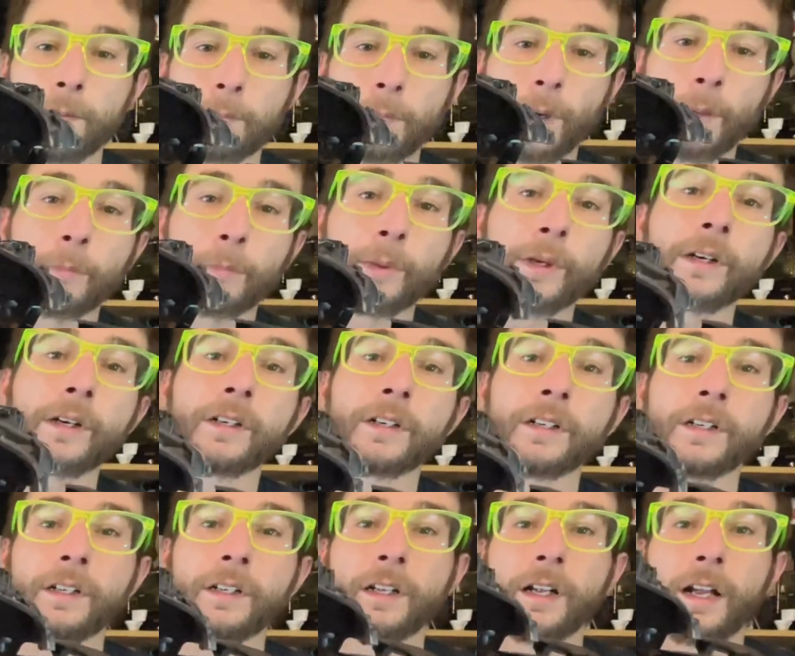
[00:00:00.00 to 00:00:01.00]
bumper
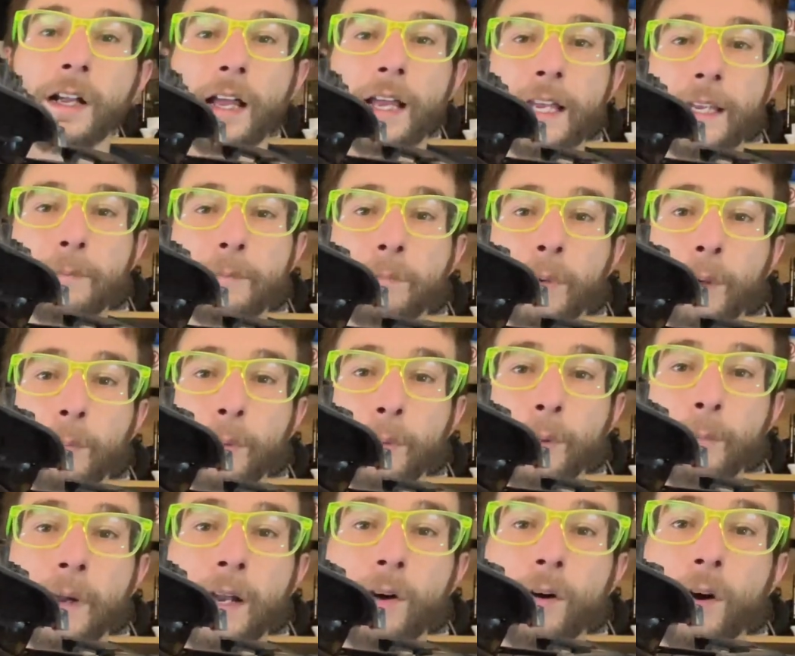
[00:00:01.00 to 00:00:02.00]
and bumper
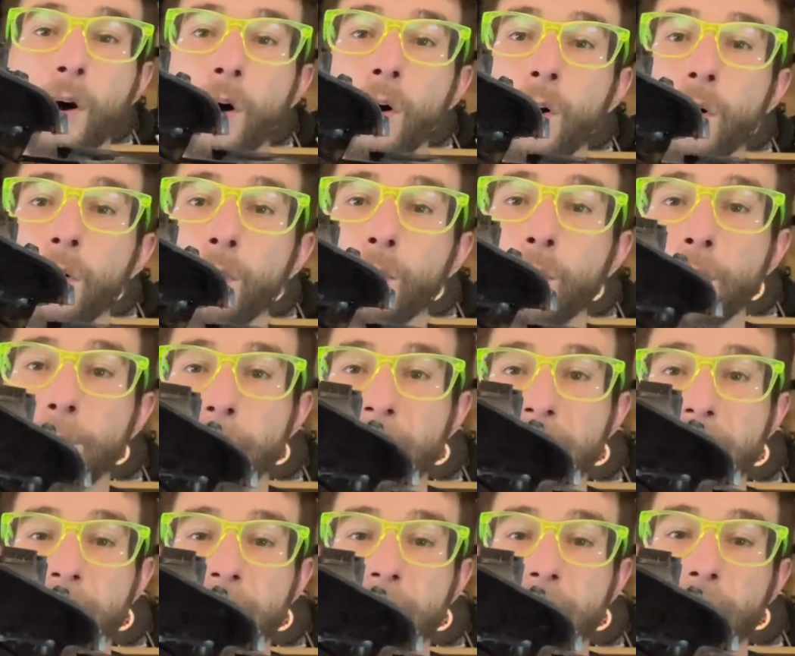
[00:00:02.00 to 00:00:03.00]
mount, all one
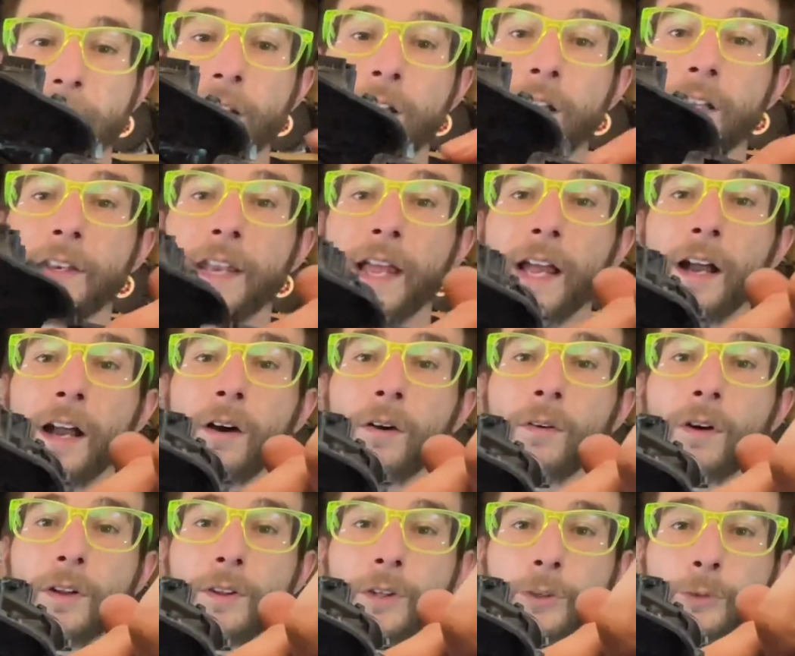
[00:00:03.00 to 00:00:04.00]
piece there.
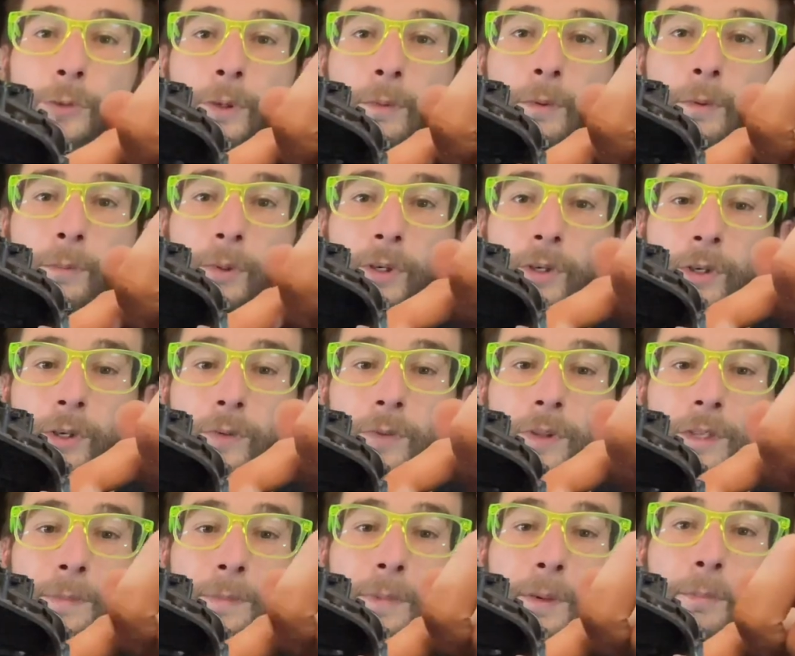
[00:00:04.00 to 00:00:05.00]
Now, on the 21 Bronco,
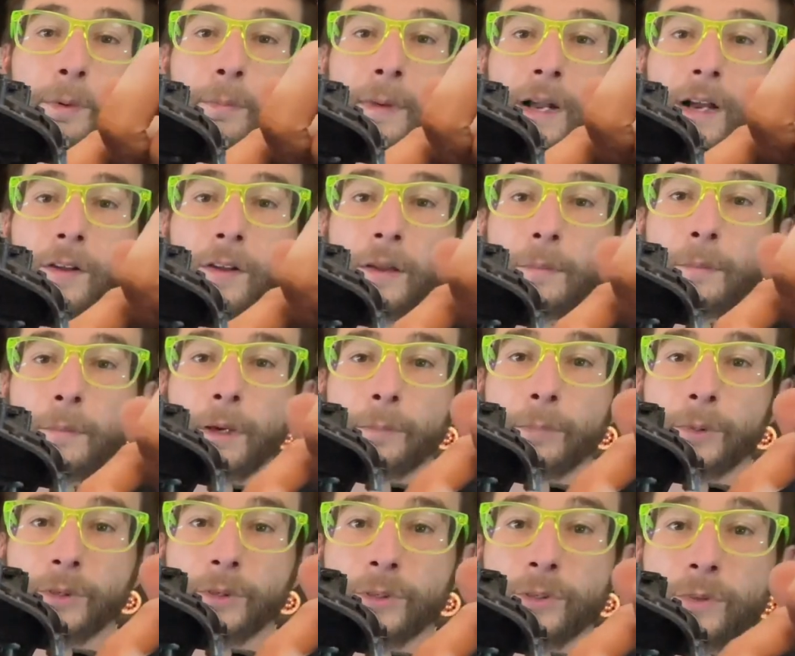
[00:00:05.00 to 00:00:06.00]
the bumper mount and
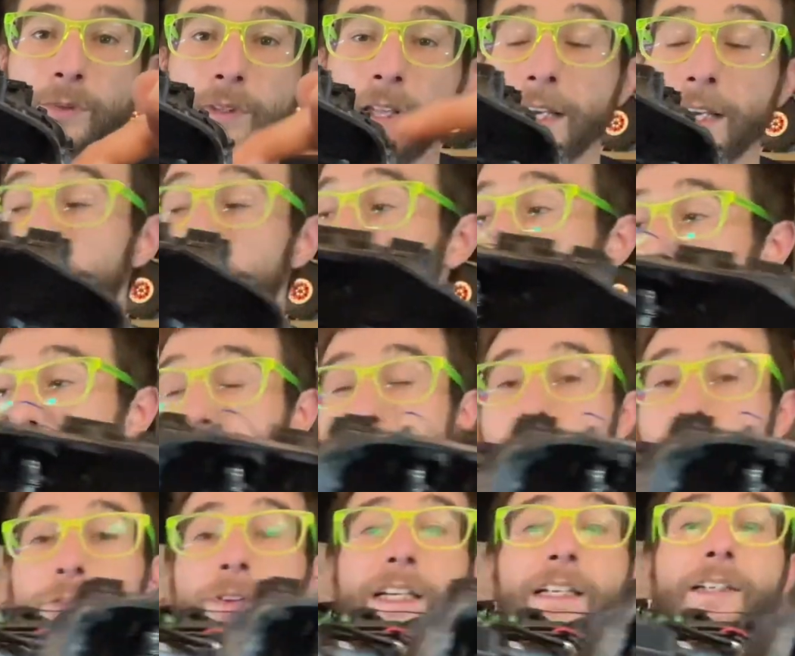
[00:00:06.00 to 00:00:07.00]
bumper do line up pretty
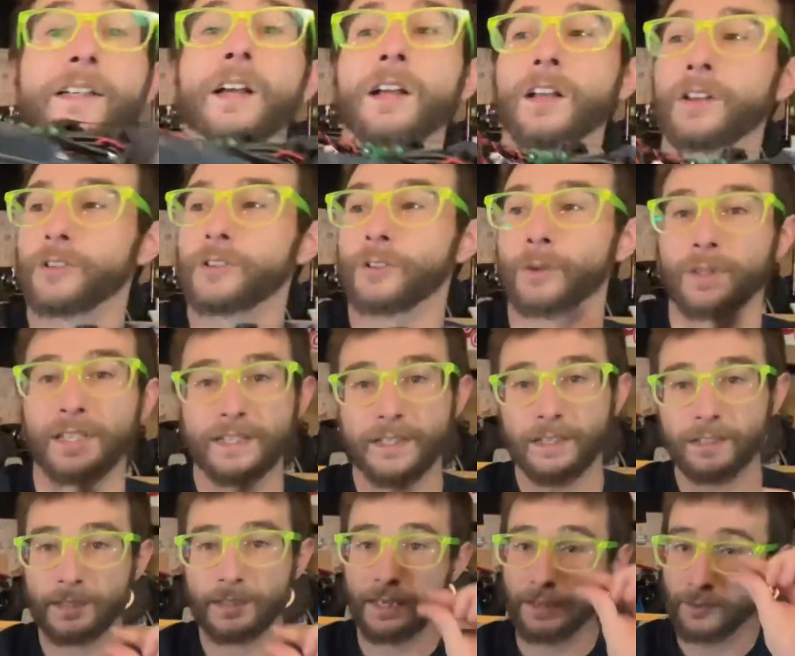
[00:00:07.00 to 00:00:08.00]
straight. So that
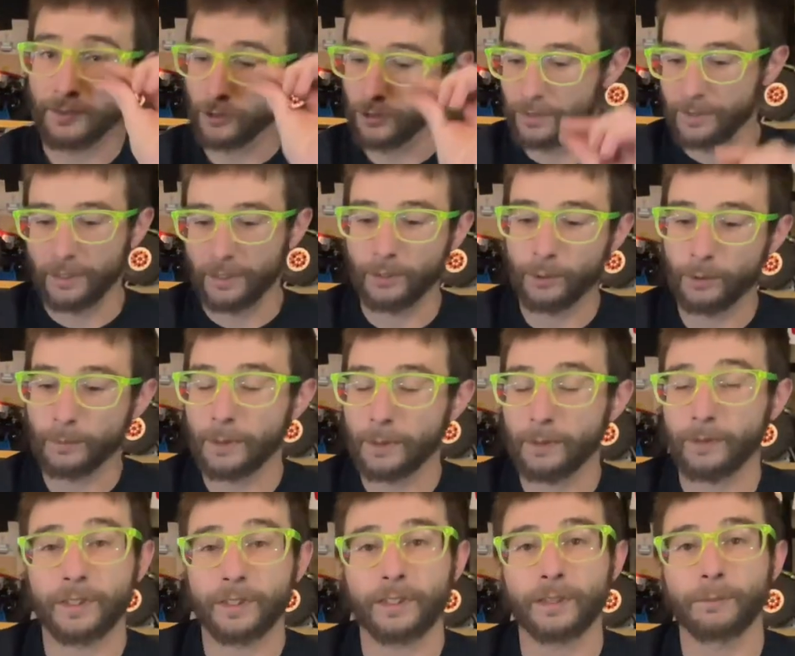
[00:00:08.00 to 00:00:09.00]
does gain just a little
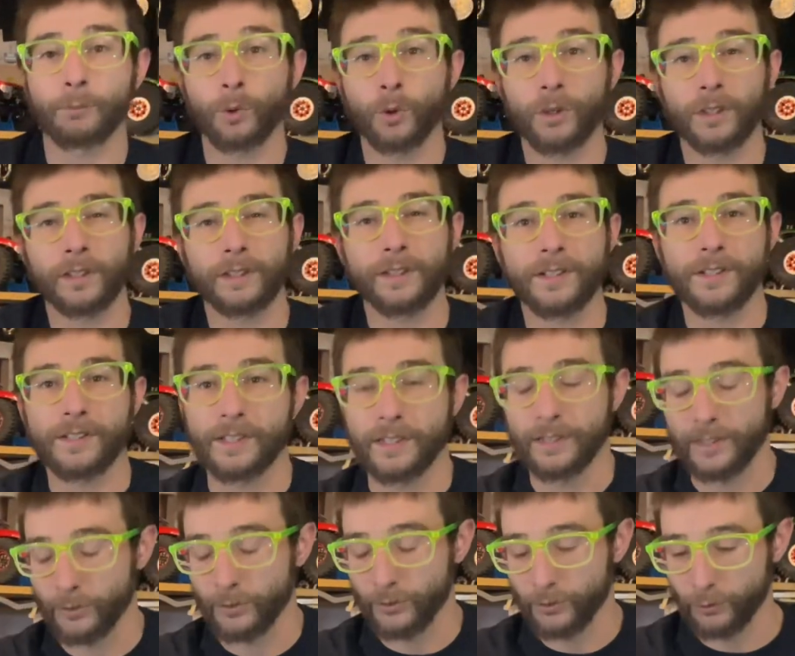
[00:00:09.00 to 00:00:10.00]
bit more clearance than
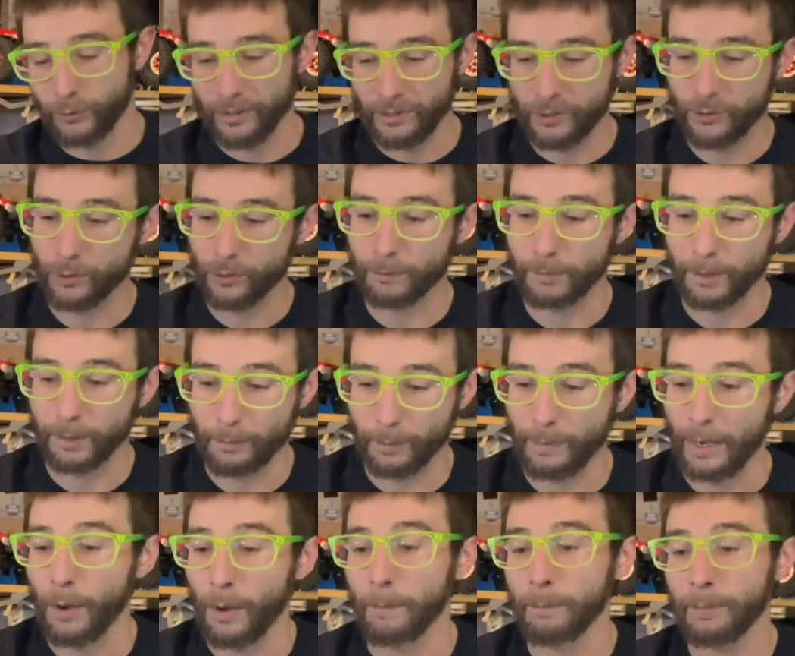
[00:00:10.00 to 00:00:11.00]
the traditional bumper
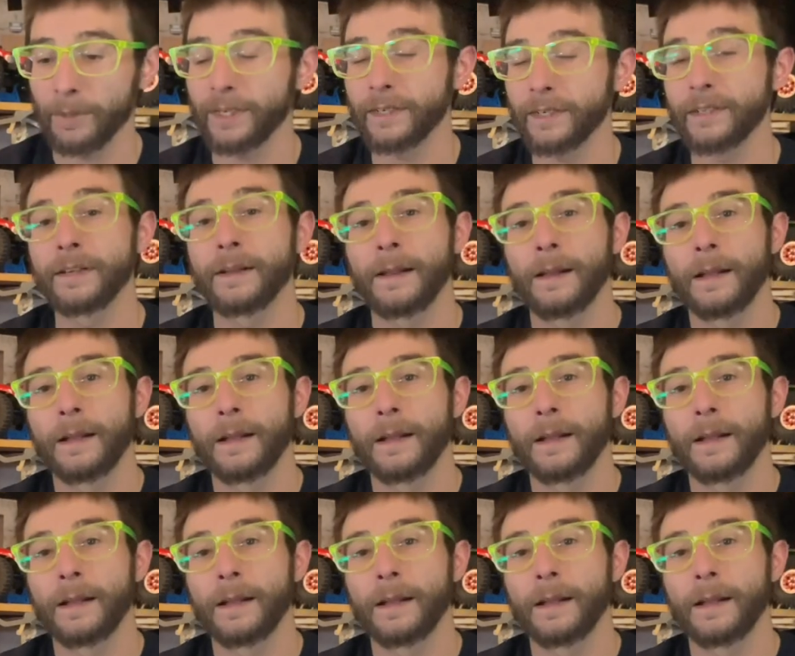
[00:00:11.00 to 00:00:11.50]
mount, but